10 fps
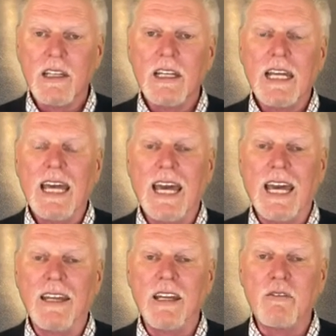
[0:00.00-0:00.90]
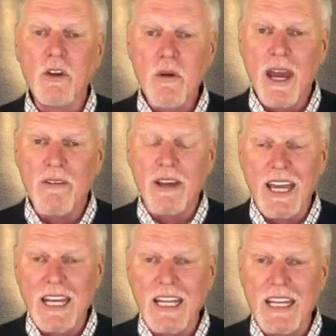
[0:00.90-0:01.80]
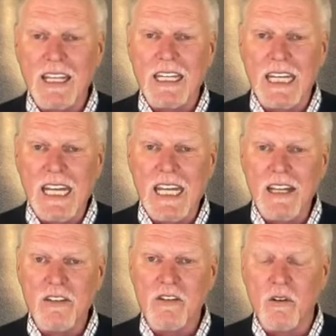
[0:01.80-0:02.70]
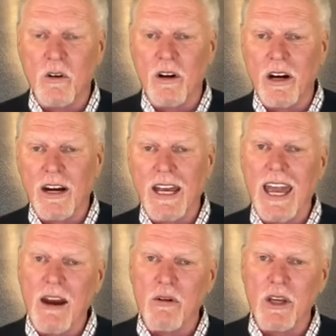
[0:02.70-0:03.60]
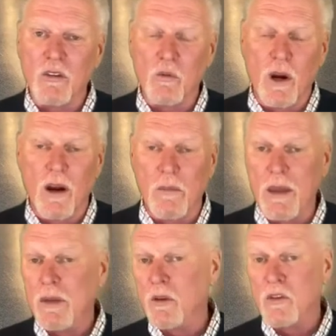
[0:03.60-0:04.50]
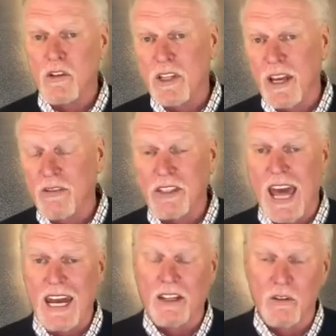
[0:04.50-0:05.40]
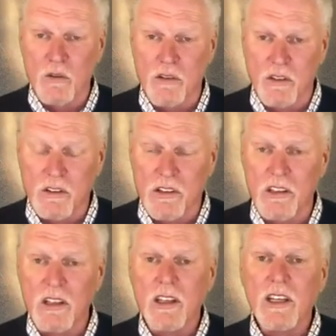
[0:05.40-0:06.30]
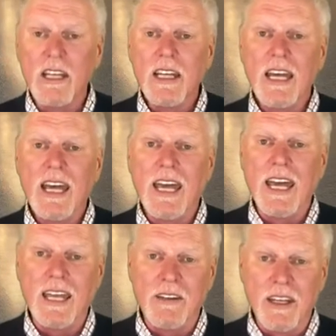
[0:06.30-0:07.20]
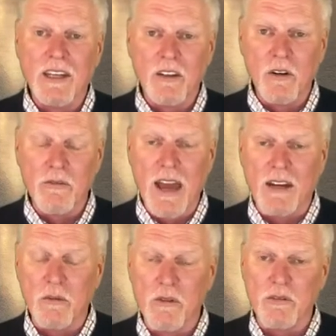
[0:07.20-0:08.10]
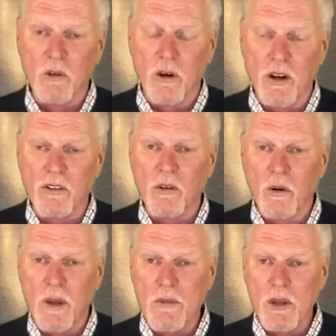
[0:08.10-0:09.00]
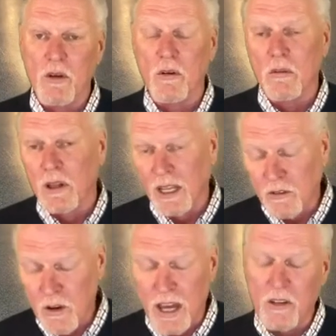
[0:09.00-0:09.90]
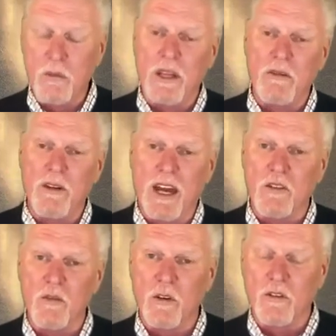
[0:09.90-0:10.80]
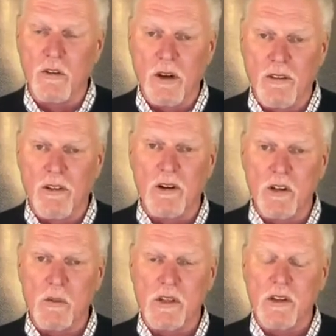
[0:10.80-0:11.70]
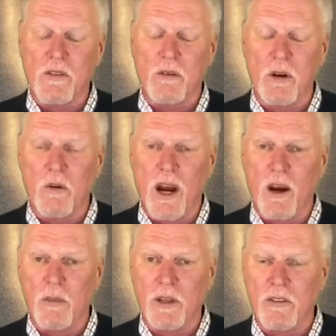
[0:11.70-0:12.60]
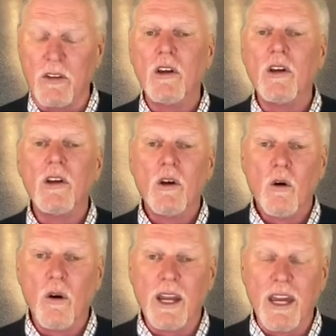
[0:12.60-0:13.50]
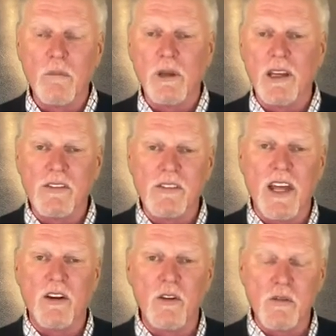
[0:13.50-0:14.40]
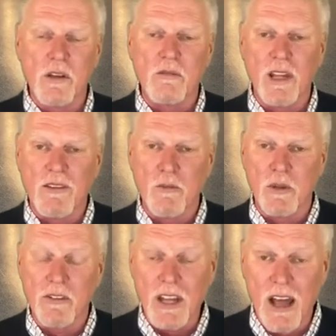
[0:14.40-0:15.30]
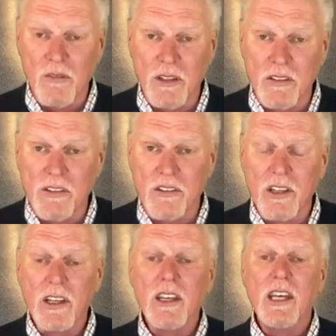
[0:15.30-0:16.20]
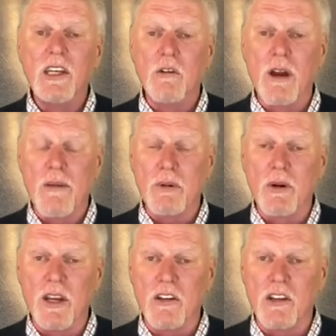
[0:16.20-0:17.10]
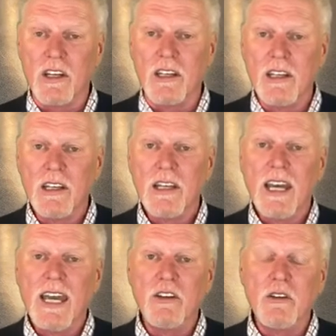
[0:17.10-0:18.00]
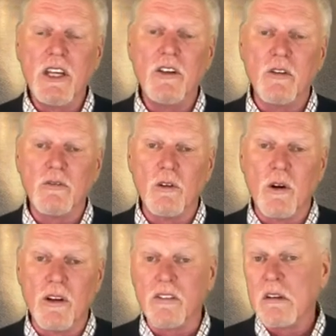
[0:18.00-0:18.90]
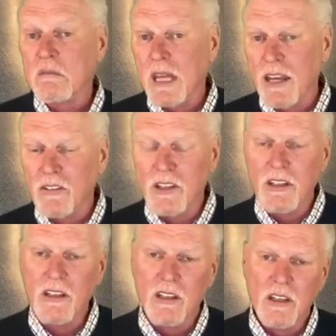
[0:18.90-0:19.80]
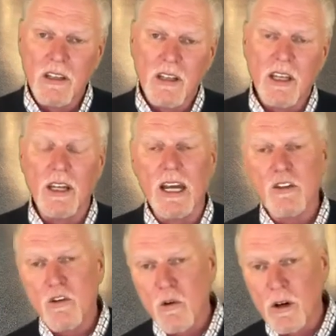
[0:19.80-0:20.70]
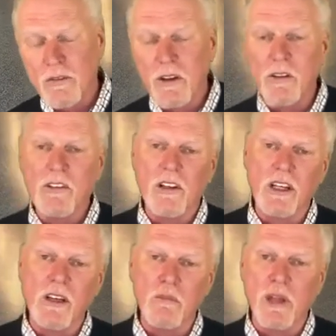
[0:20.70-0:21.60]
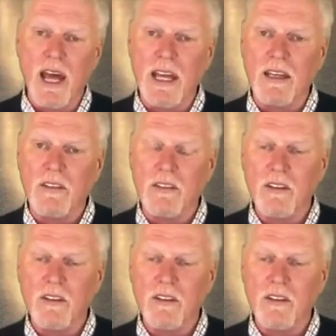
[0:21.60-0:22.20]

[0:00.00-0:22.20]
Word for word: And if you have any needs or areas where maybe you just have static nuisance, and in your factory floors, or maybe you're electronics manufacturers and you have very specific requirements, or again, places that are using flammable solvents in your operation, and you need your floors tested, you're not sure if they're still in compliance,